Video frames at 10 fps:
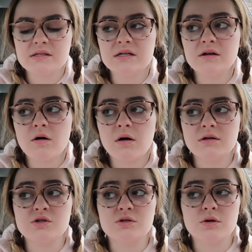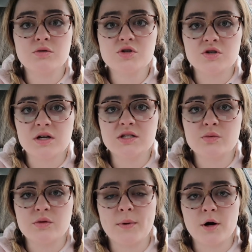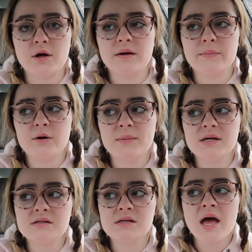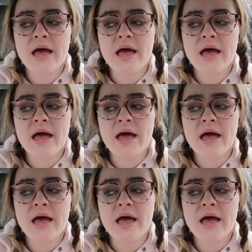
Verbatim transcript: Seton Hall is so strict with parking permits,